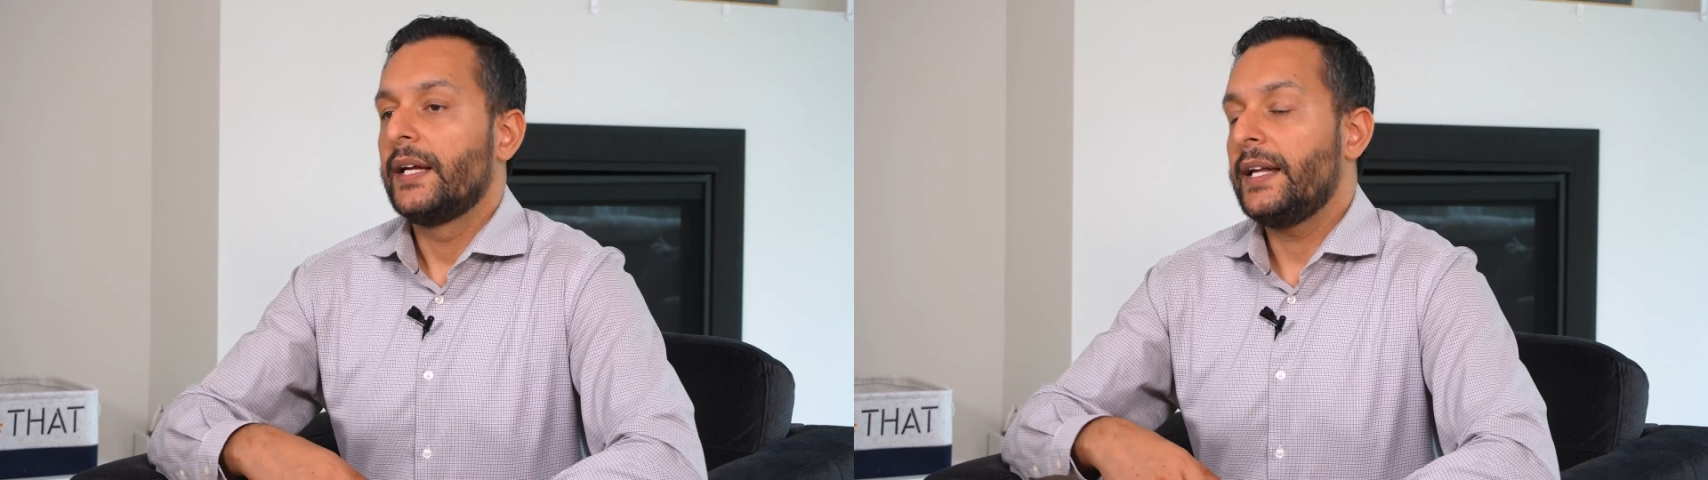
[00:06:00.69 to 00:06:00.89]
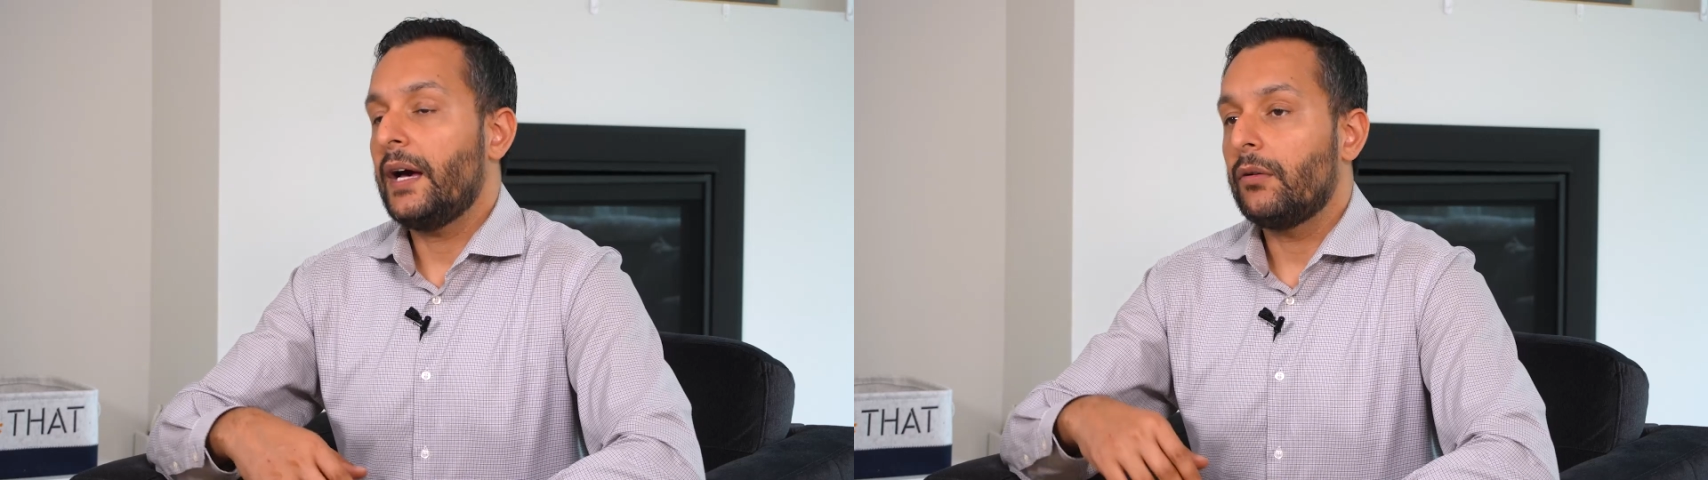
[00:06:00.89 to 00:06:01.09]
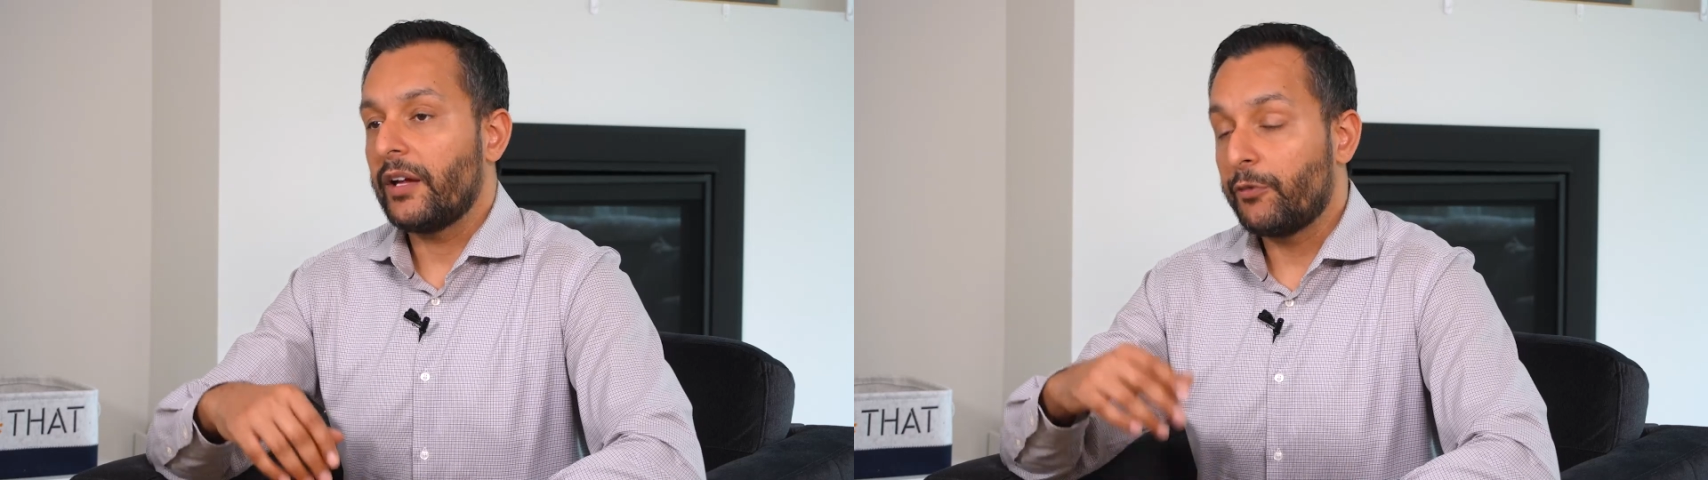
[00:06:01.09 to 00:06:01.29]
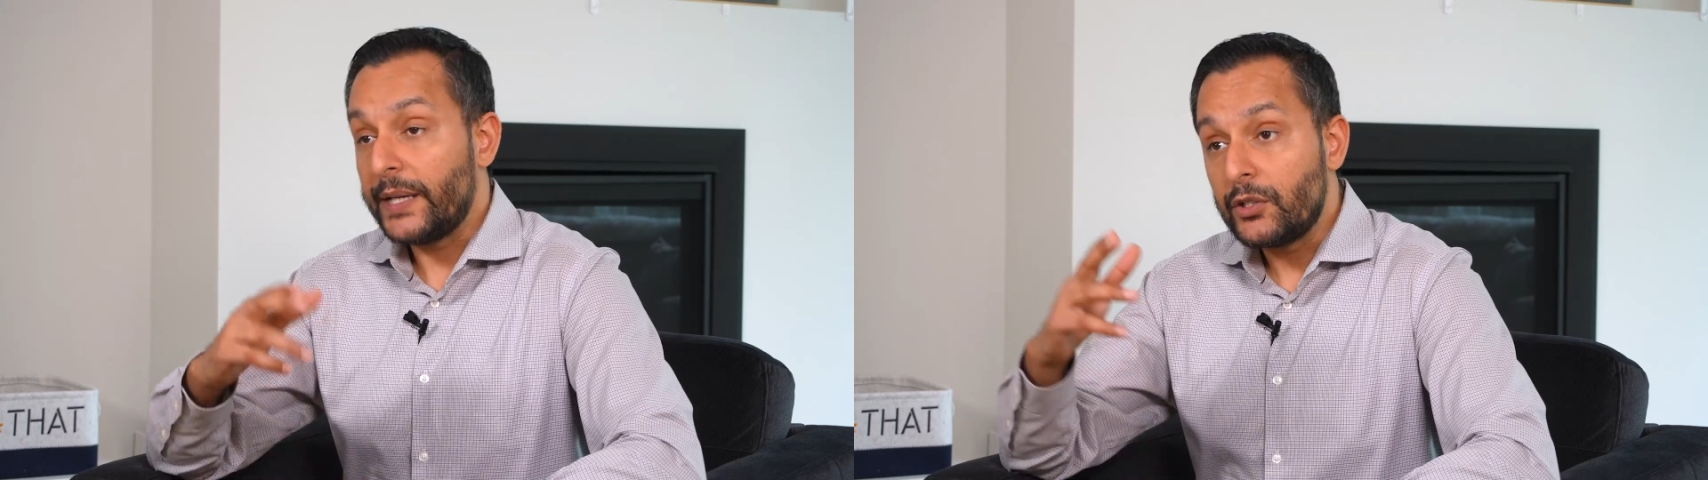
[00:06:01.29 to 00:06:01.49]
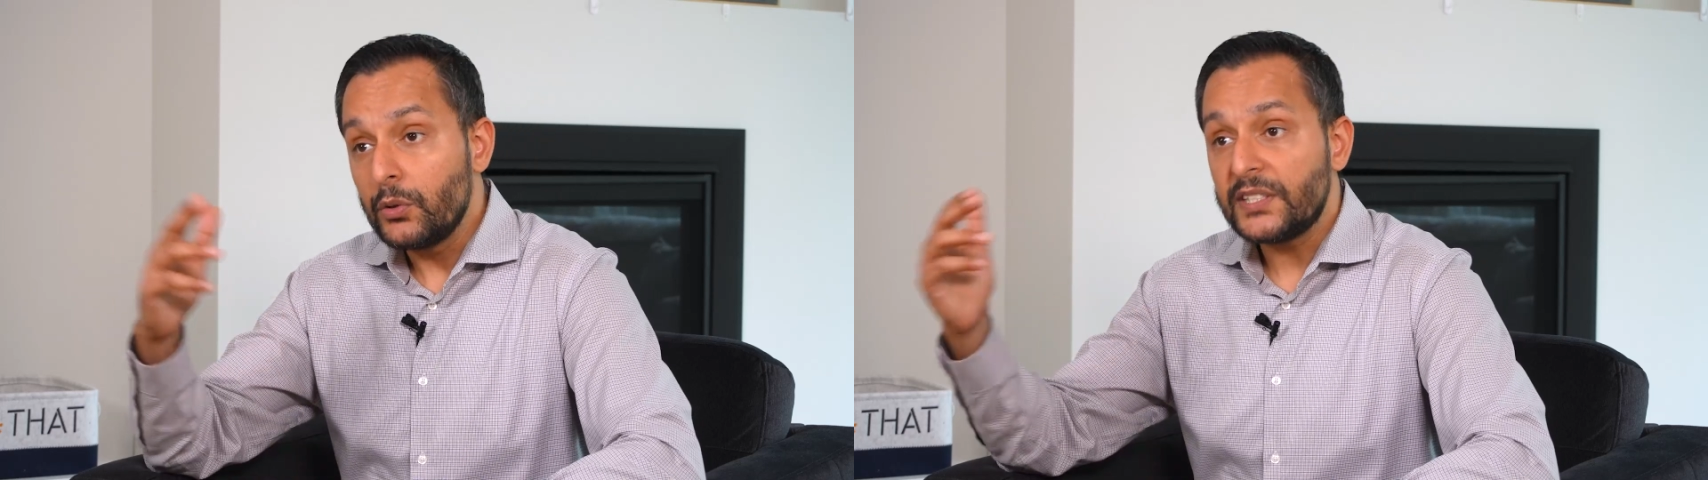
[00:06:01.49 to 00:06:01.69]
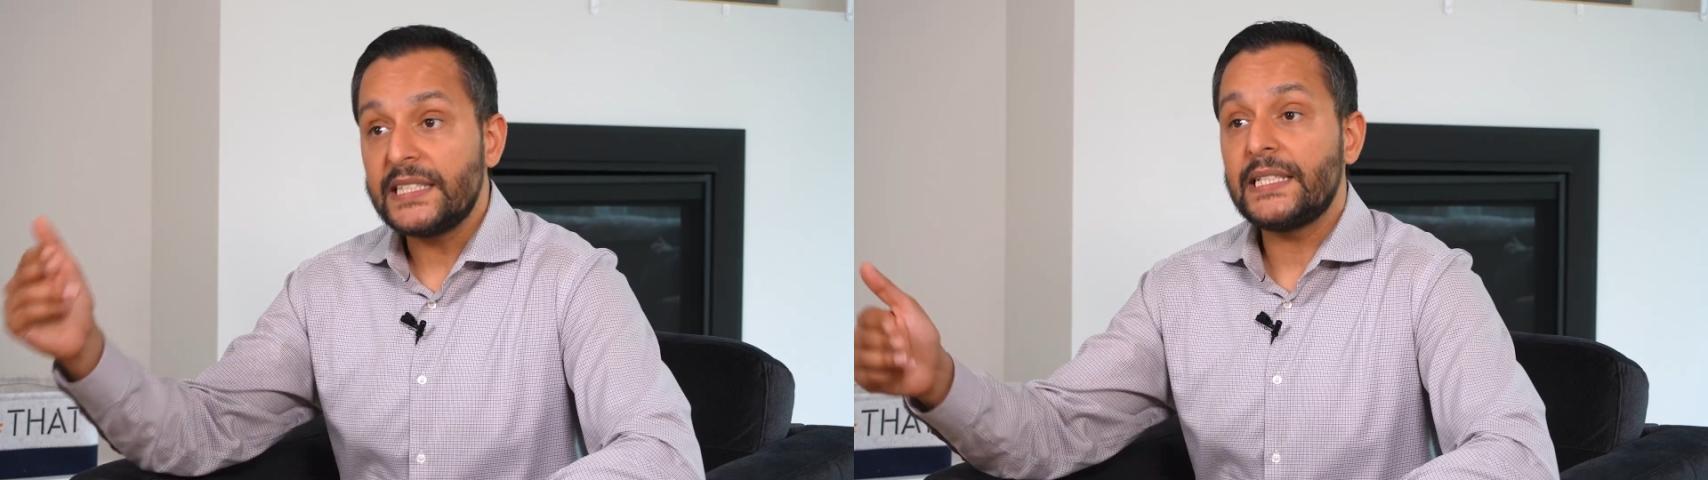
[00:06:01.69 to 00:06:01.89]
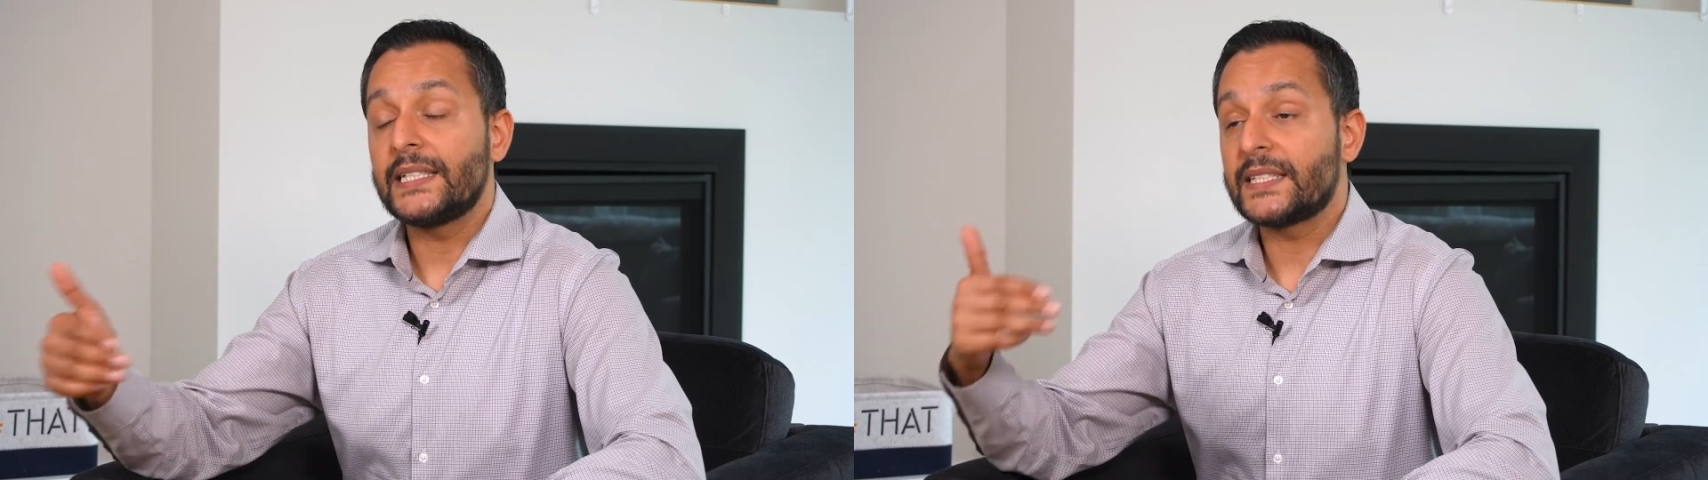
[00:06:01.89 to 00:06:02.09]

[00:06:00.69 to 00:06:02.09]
Now, if we do see the